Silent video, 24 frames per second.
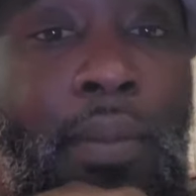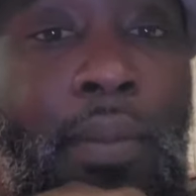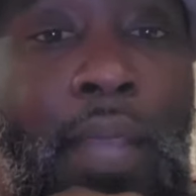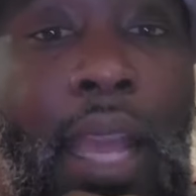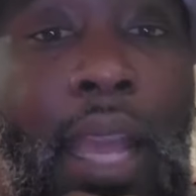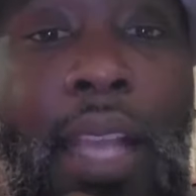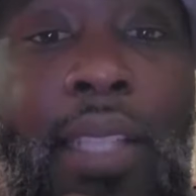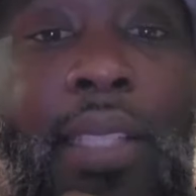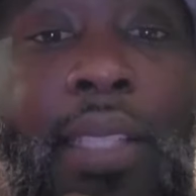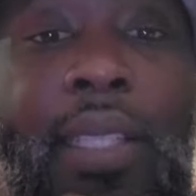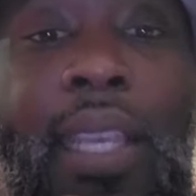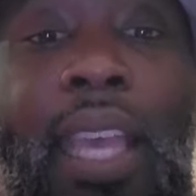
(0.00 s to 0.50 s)

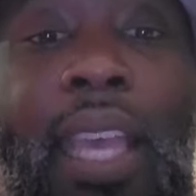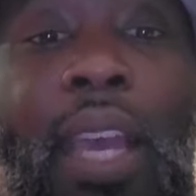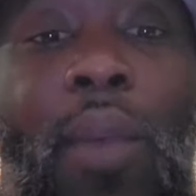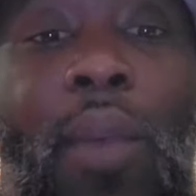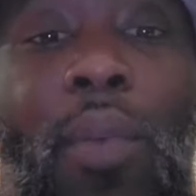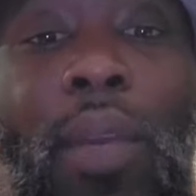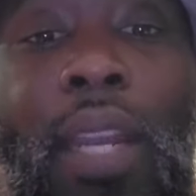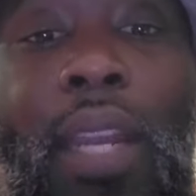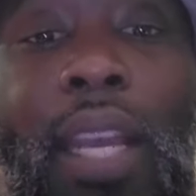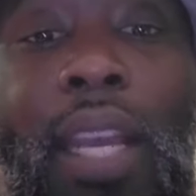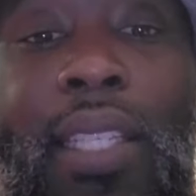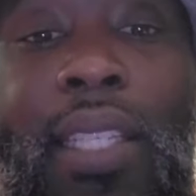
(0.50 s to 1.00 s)
I said
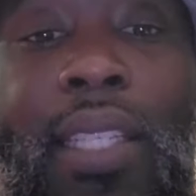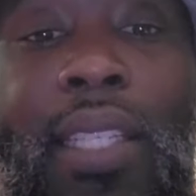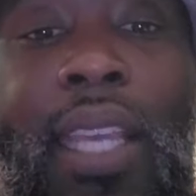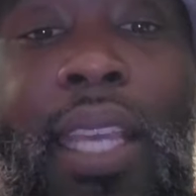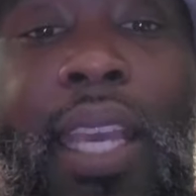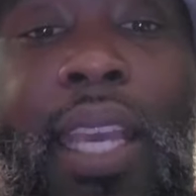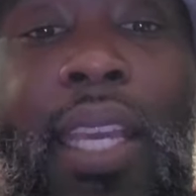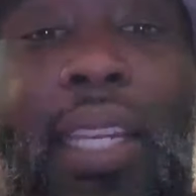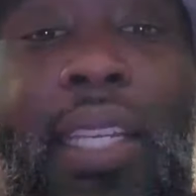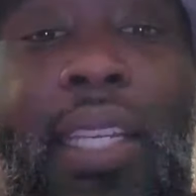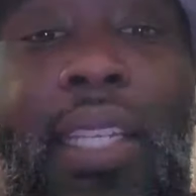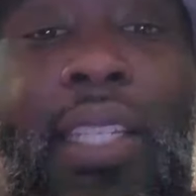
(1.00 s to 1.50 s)
what I
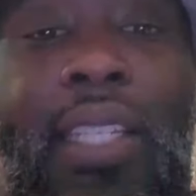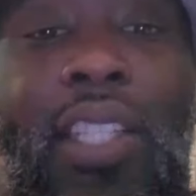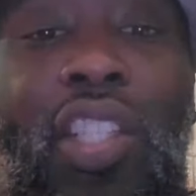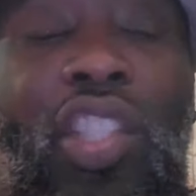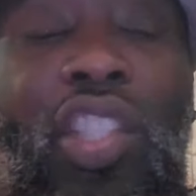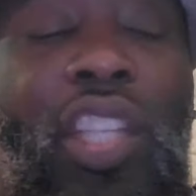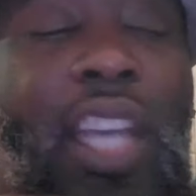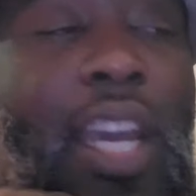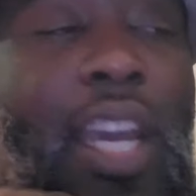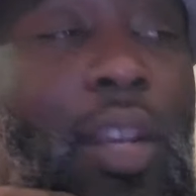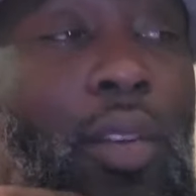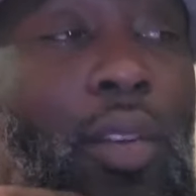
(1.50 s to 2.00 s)
said in his
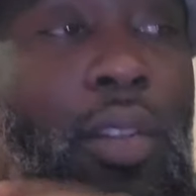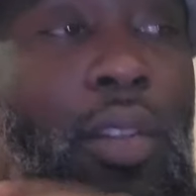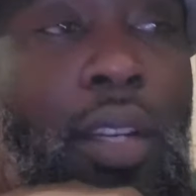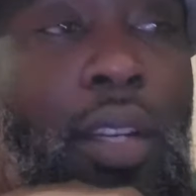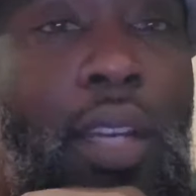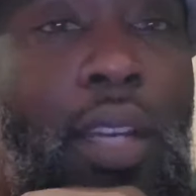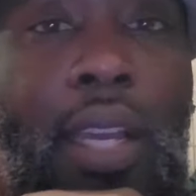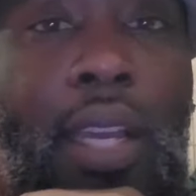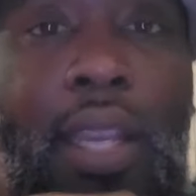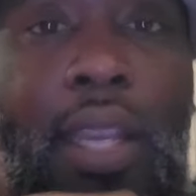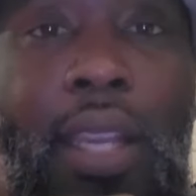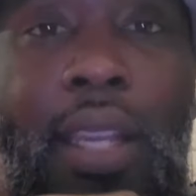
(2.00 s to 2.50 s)
channel
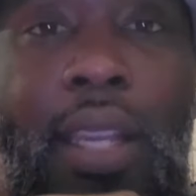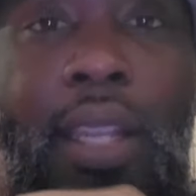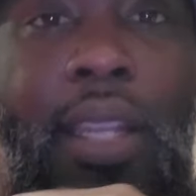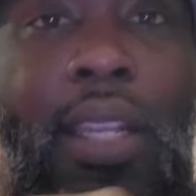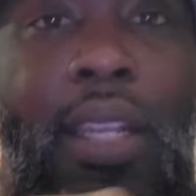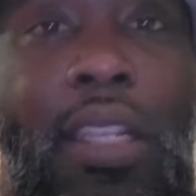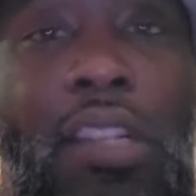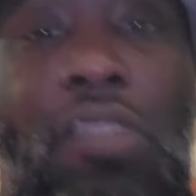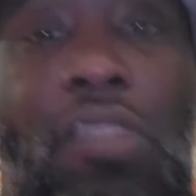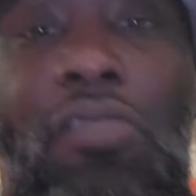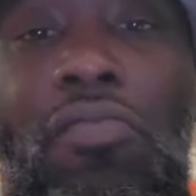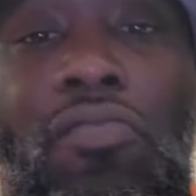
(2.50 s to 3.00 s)
tonight.
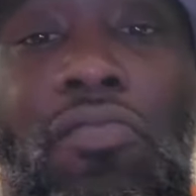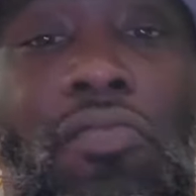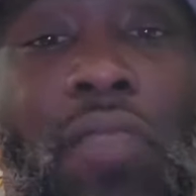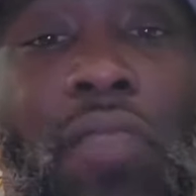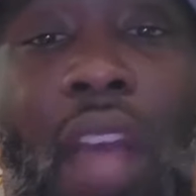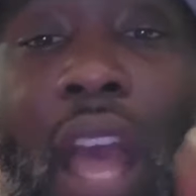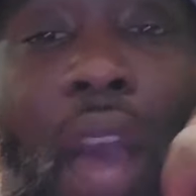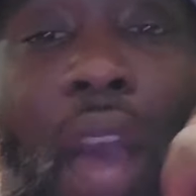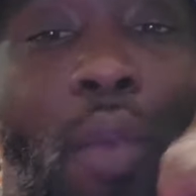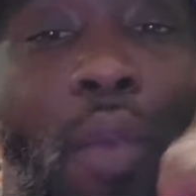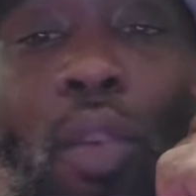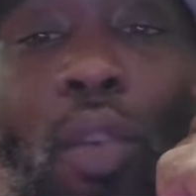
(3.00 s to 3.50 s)

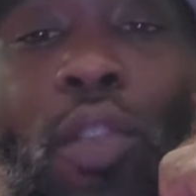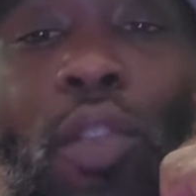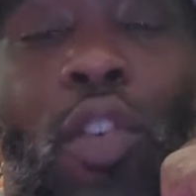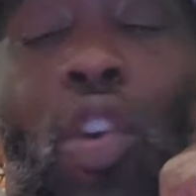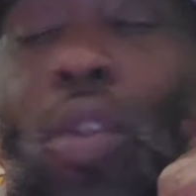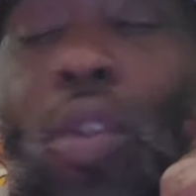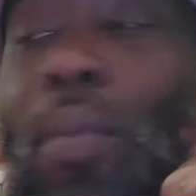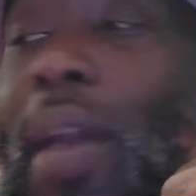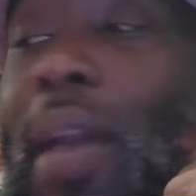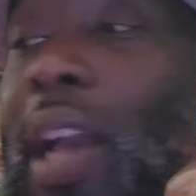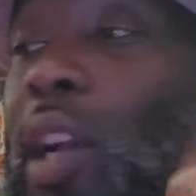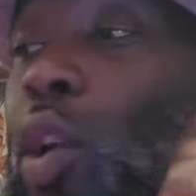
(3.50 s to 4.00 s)
I won't
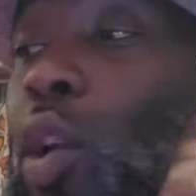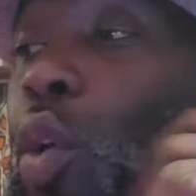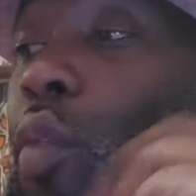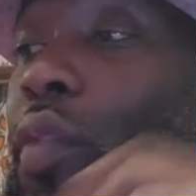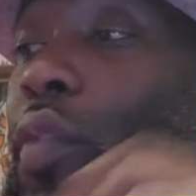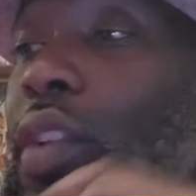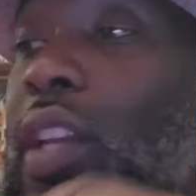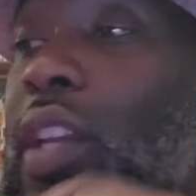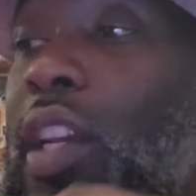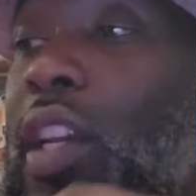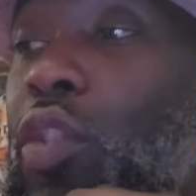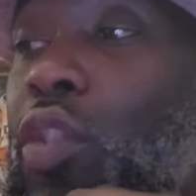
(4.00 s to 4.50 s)
go back
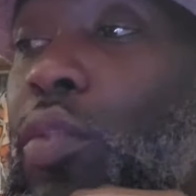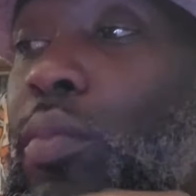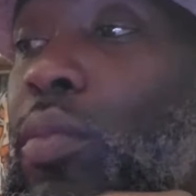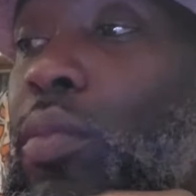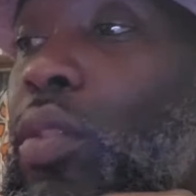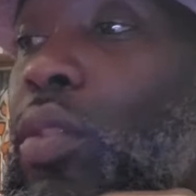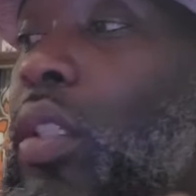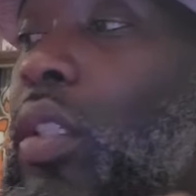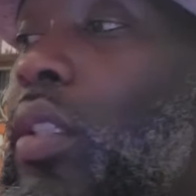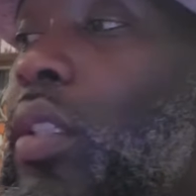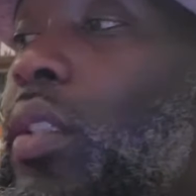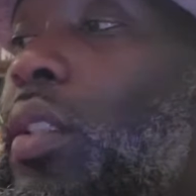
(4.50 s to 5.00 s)
over there no
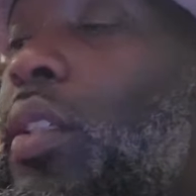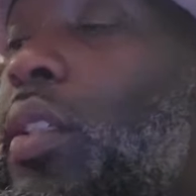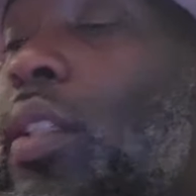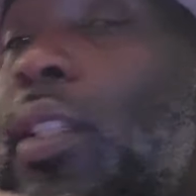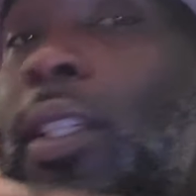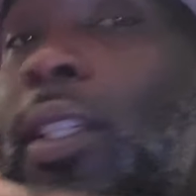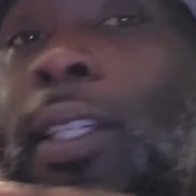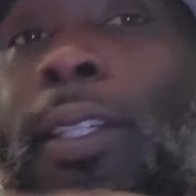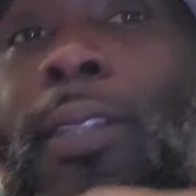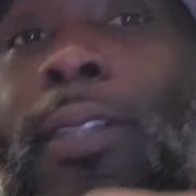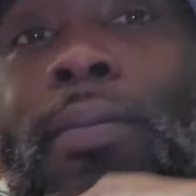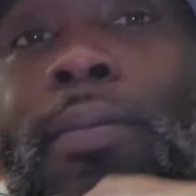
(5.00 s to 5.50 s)
more.
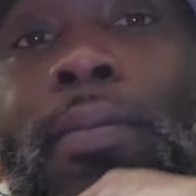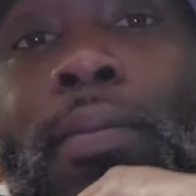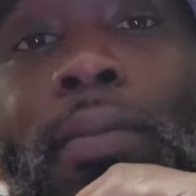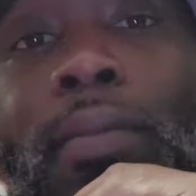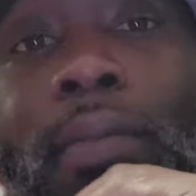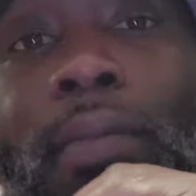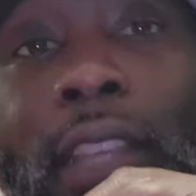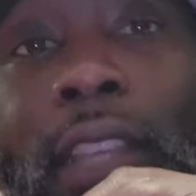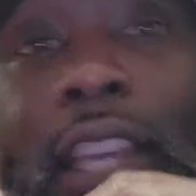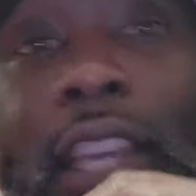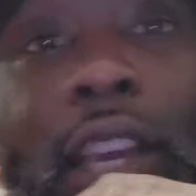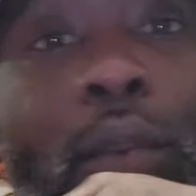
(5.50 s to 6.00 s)

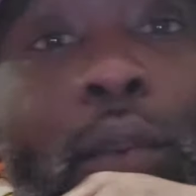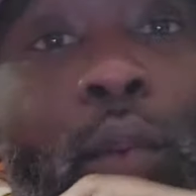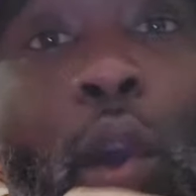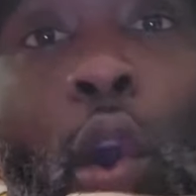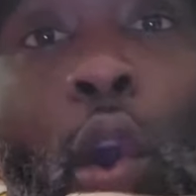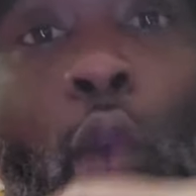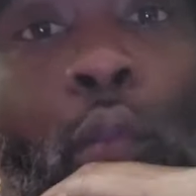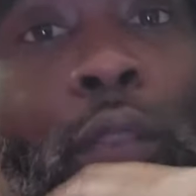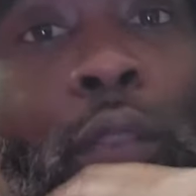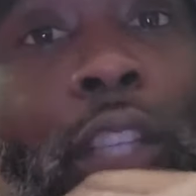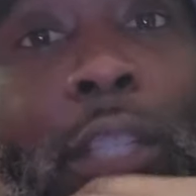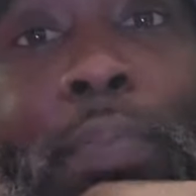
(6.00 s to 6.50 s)
He
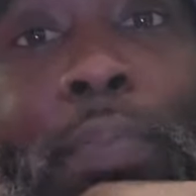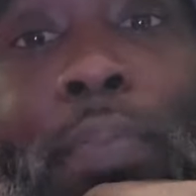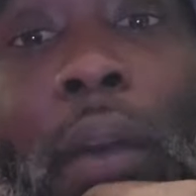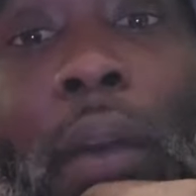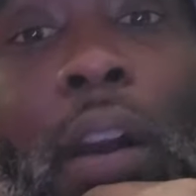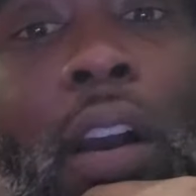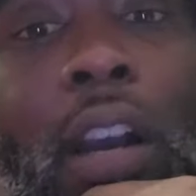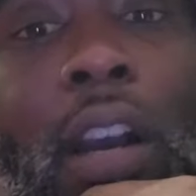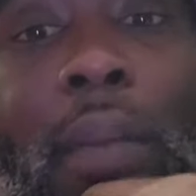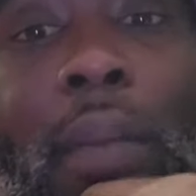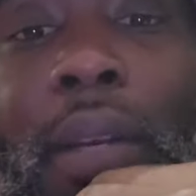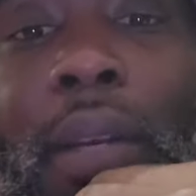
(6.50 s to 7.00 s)
won't
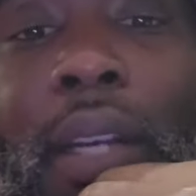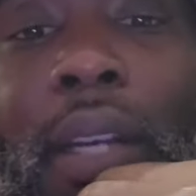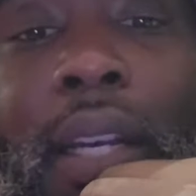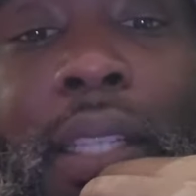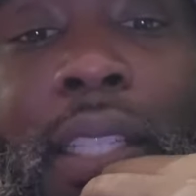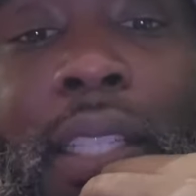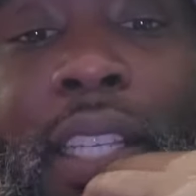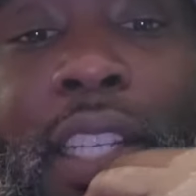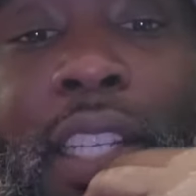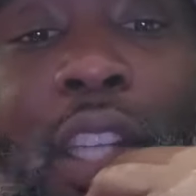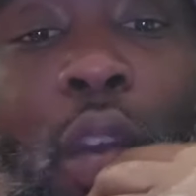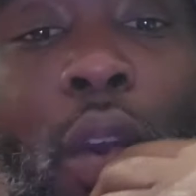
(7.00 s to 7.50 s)
respond
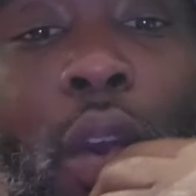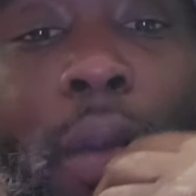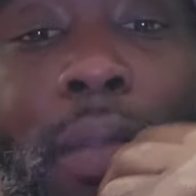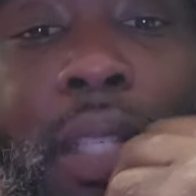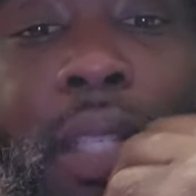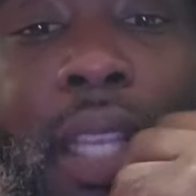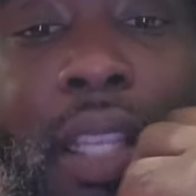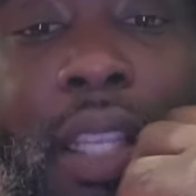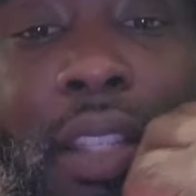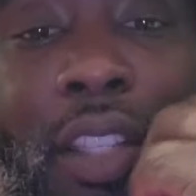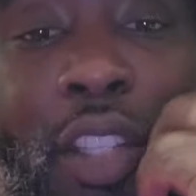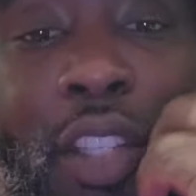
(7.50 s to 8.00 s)
because he know I'm
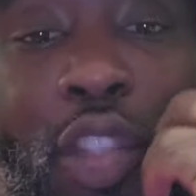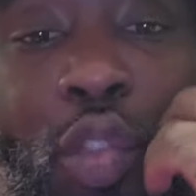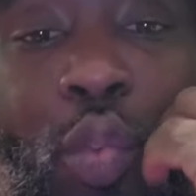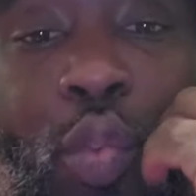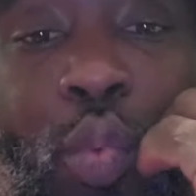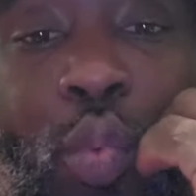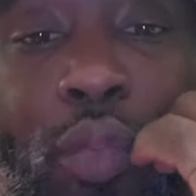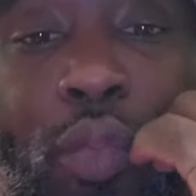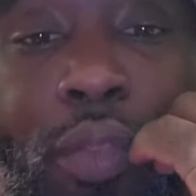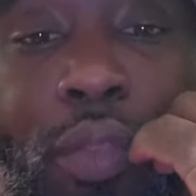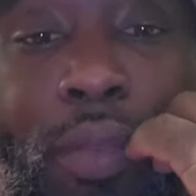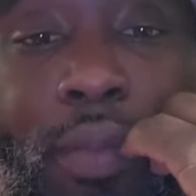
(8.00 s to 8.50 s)
telling the
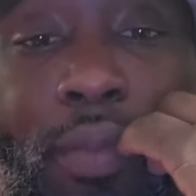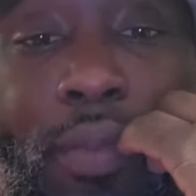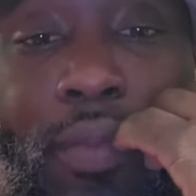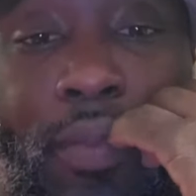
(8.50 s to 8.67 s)
truth.